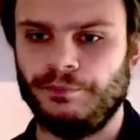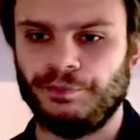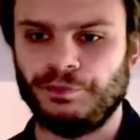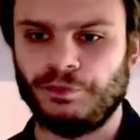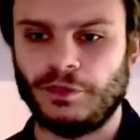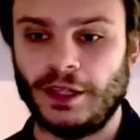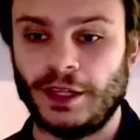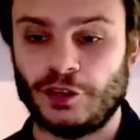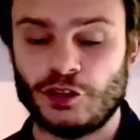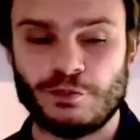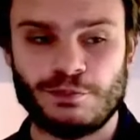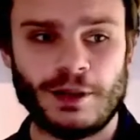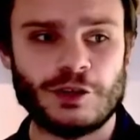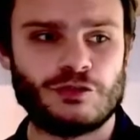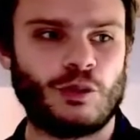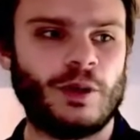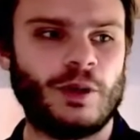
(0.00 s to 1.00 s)

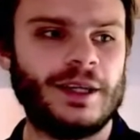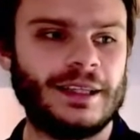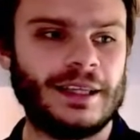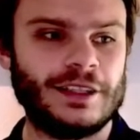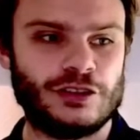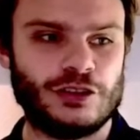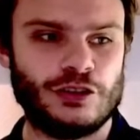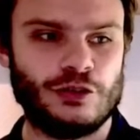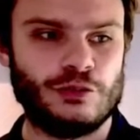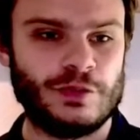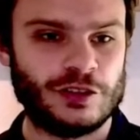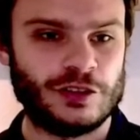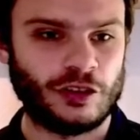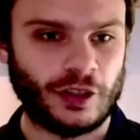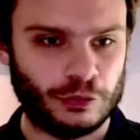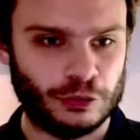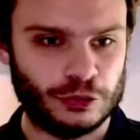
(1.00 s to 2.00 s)
Express Roid lets you
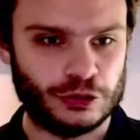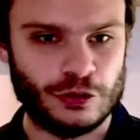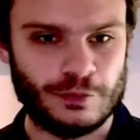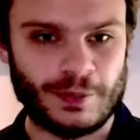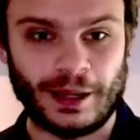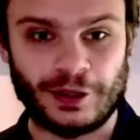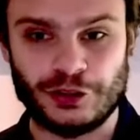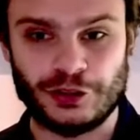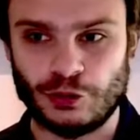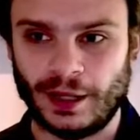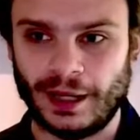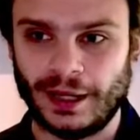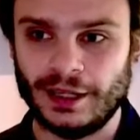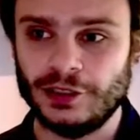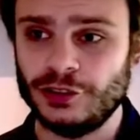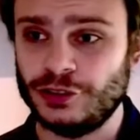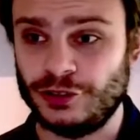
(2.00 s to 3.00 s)
recycle 2 back to your
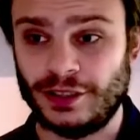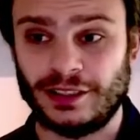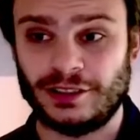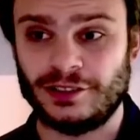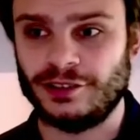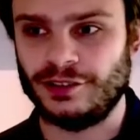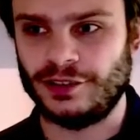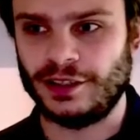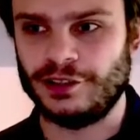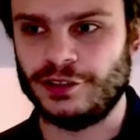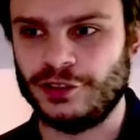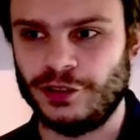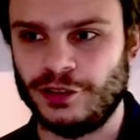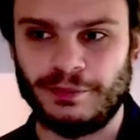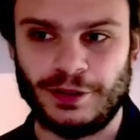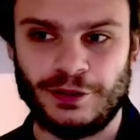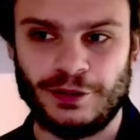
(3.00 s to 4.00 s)
hand. That
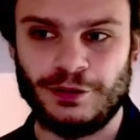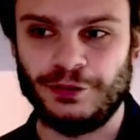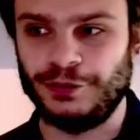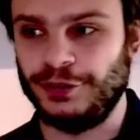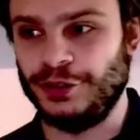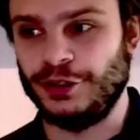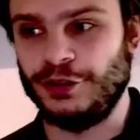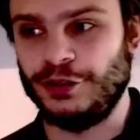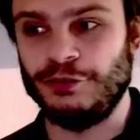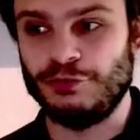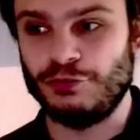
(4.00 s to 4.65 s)
can be,